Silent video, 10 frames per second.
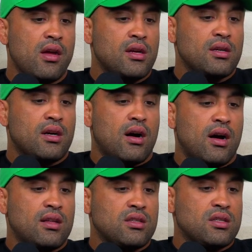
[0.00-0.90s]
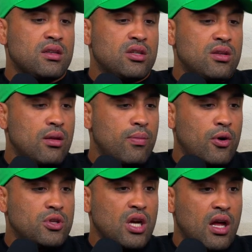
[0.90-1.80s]
it's about
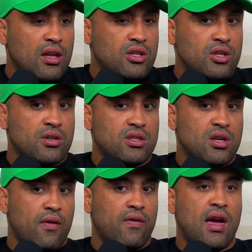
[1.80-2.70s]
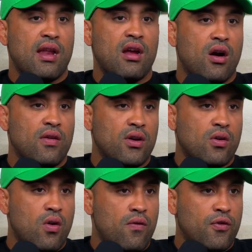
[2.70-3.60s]
challenging yourself, getting out of the
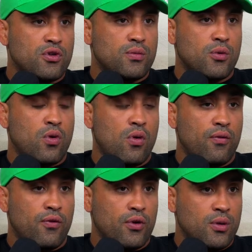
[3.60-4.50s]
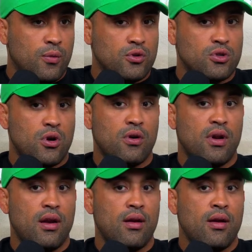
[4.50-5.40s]
comfortable zone,
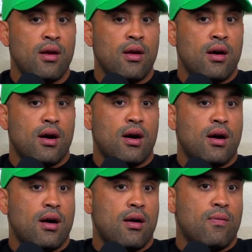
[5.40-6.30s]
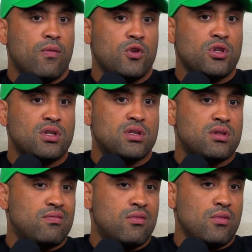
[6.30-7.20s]
and just
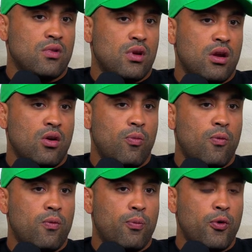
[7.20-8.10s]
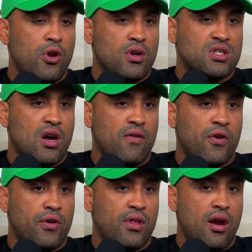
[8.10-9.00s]
putting yourself
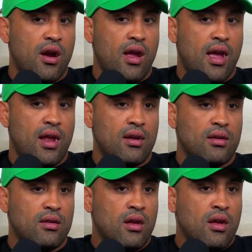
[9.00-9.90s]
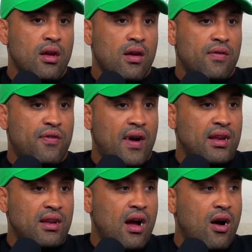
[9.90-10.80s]
out there and
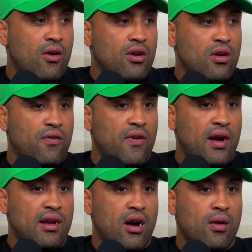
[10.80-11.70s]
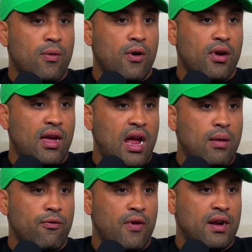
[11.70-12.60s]
finding out about your game,
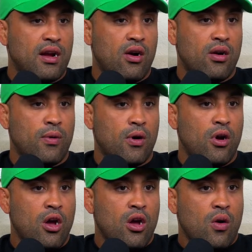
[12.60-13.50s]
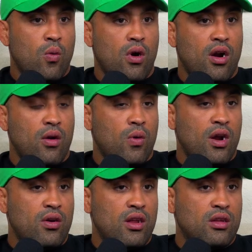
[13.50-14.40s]
finding out about what
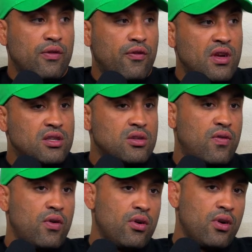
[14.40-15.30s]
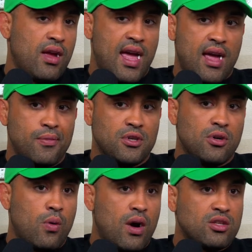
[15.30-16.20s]
you need to fix from your game,
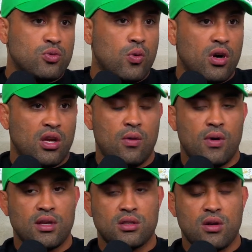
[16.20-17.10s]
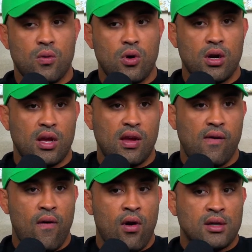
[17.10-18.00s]
what's working, what's not working.
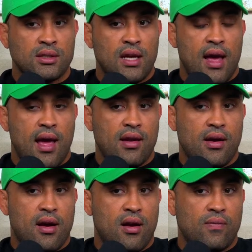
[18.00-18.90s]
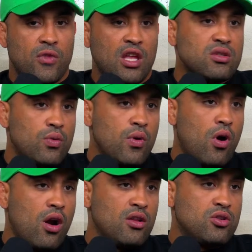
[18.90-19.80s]
And it's
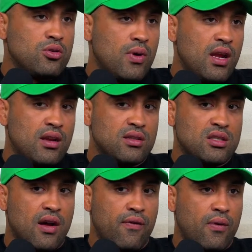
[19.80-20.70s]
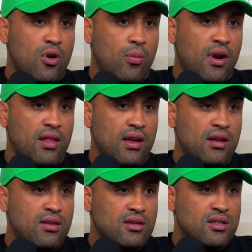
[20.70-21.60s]
rewarding to win and stuff, but I think
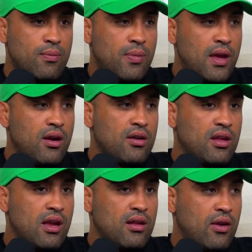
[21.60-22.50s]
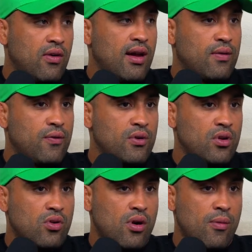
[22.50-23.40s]
there's a bigger thing that you get from the
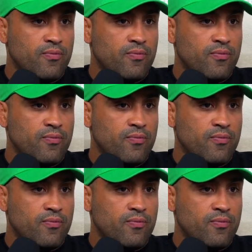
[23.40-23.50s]
tournament.